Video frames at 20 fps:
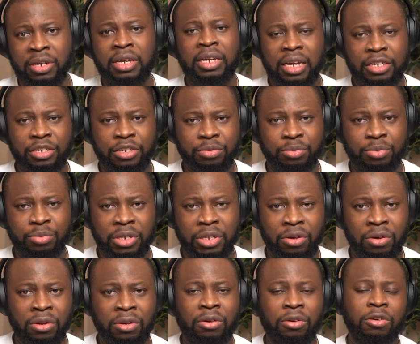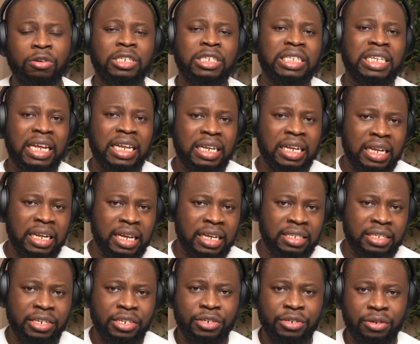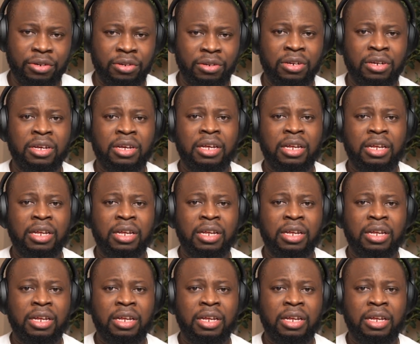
that should be done or standardization